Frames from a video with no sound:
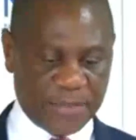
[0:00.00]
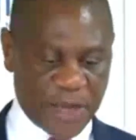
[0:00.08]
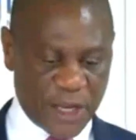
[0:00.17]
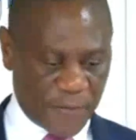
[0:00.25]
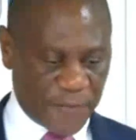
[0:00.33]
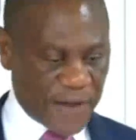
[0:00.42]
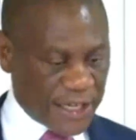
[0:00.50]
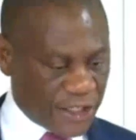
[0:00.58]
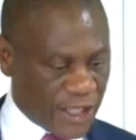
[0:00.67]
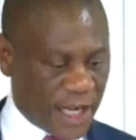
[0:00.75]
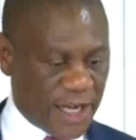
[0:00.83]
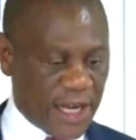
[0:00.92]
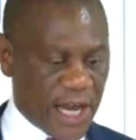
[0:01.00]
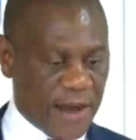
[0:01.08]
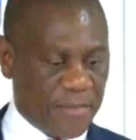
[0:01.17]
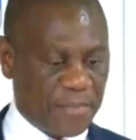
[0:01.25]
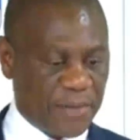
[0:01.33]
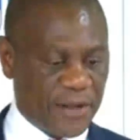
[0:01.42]
manufacturing
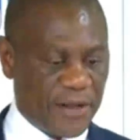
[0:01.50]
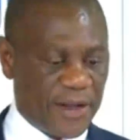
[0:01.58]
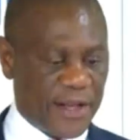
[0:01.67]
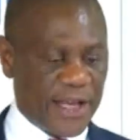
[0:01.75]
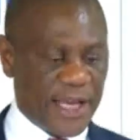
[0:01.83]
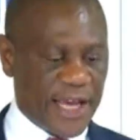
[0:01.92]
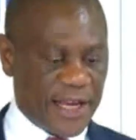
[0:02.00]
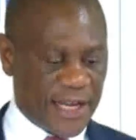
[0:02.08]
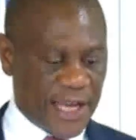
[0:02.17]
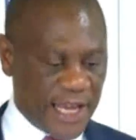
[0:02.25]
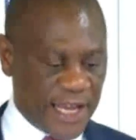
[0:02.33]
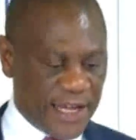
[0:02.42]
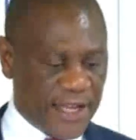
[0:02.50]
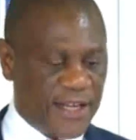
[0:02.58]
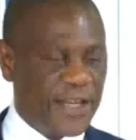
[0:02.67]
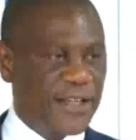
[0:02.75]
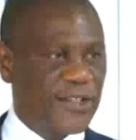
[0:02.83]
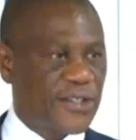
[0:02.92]
hub and a
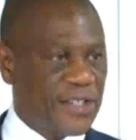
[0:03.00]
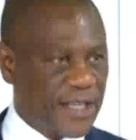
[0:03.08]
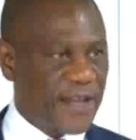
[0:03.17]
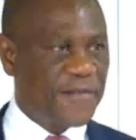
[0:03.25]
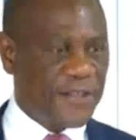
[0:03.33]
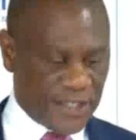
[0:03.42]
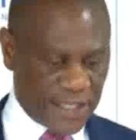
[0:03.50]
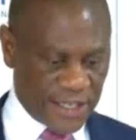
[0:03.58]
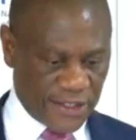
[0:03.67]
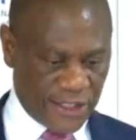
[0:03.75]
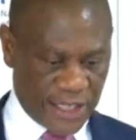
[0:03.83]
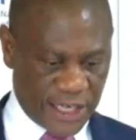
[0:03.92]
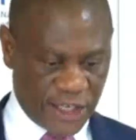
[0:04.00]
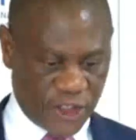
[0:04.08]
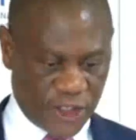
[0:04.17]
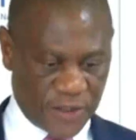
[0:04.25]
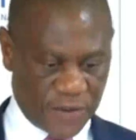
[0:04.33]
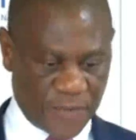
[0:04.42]
leading service
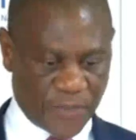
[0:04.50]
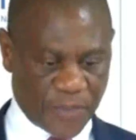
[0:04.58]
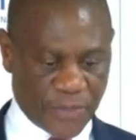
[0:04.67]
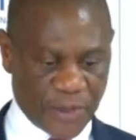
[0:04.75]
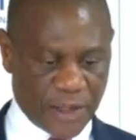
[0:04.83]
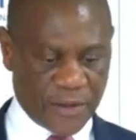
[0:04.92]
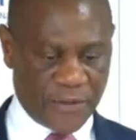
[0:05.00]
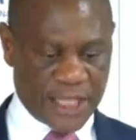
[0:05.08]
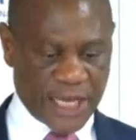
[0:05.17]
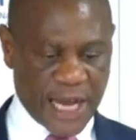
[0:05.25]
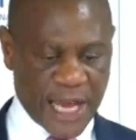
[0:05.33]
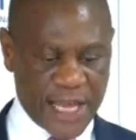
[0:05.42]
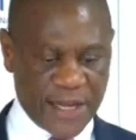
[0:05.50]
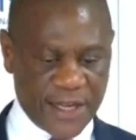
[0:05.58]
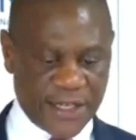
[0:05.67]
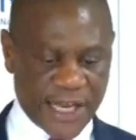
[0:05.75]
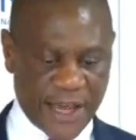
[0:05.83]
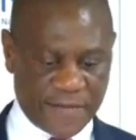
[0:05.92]
destination with a
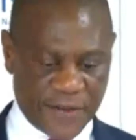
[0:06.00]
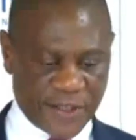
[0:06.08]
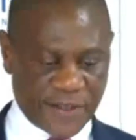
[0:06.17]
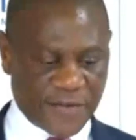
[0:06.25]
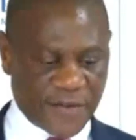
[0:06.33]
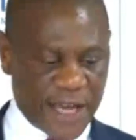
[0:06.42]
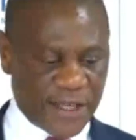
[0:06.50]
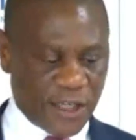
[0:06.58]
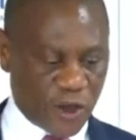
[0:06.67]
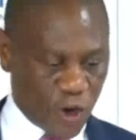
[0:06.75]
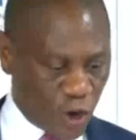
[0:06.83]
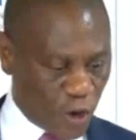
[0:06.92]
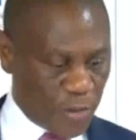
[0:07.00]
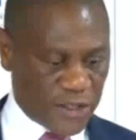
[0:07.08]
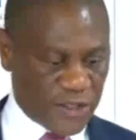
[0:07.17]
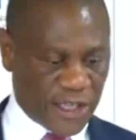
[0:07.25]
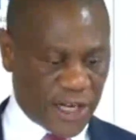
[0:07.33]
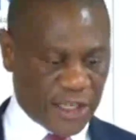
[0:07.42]
highly diversified economic
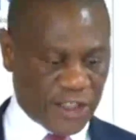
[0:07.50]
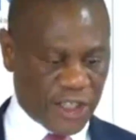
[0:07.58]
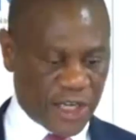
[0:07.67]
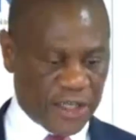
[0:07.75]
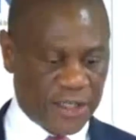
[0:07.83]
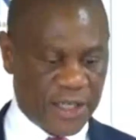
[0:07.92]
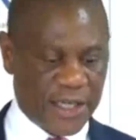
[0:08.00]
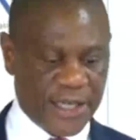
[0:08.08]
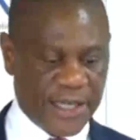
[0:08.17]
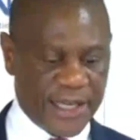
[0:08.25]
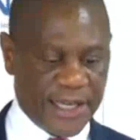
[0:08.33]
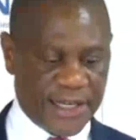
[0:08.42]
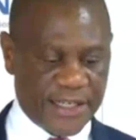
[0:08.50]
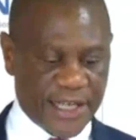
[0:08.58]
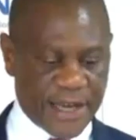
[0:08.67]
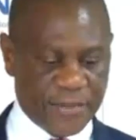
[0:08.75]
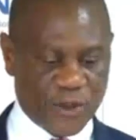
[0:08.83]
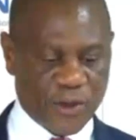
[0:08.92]
structure in
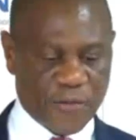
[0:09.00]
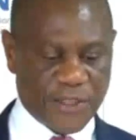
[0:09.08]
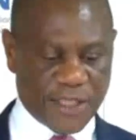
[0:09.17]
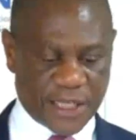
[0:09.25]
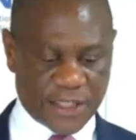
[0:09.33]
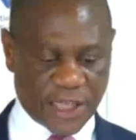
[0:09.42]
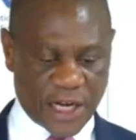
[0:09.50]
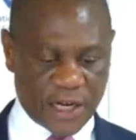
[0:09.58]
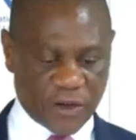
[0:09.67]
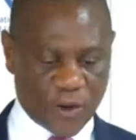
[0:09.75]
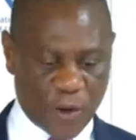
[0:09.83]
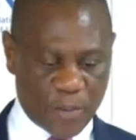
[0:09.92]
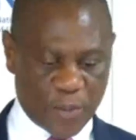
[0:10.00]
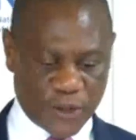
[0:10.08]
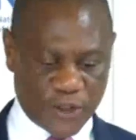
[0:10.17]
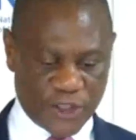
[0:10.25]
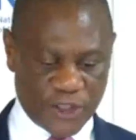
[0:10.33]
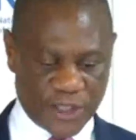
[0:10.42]
terms of sectoral
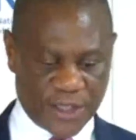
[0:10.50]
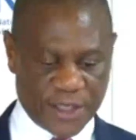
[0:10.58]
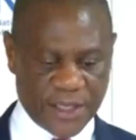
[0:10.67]
composition.